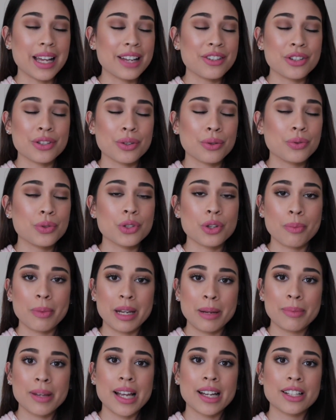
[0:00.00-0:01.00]
I just own so
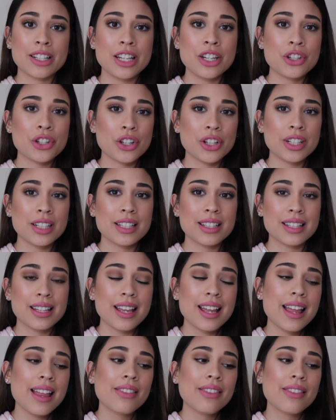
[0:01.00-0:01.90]
many black t-shirts